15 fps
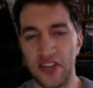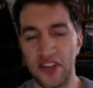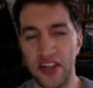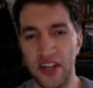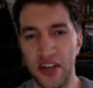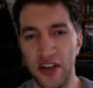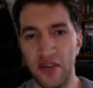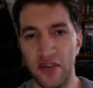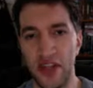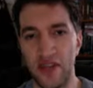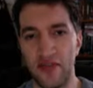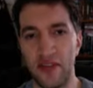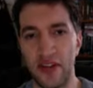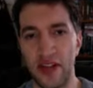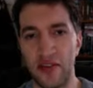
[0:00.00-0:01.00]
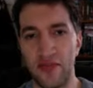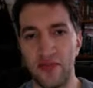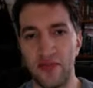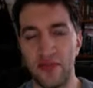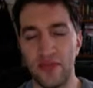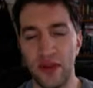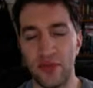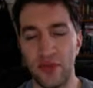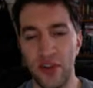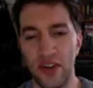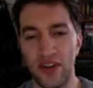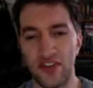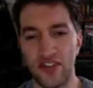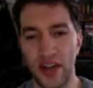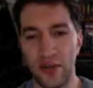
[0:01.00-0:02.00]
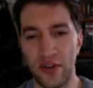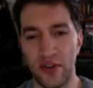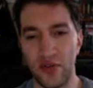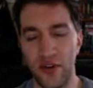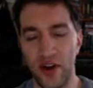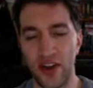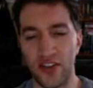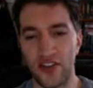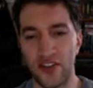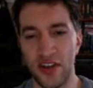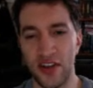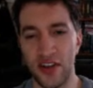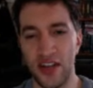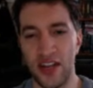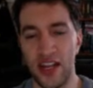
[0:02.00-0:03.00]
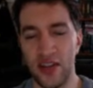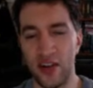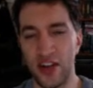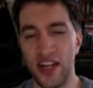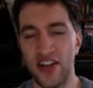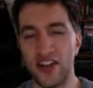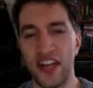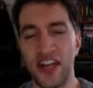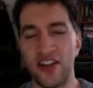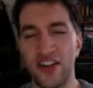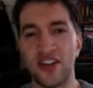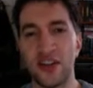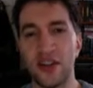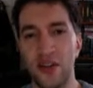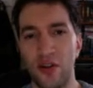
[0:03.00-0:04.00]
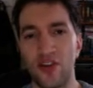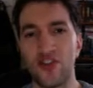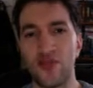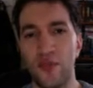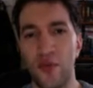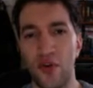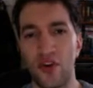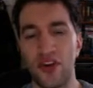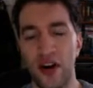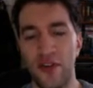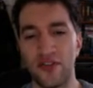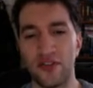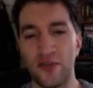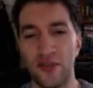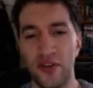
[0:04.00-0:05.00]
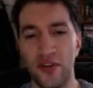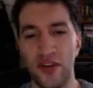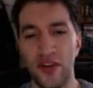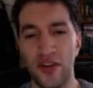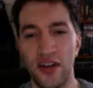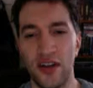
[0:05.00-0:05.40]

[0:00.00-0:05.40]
as a heel, and that really does come across. He just looks more comfortable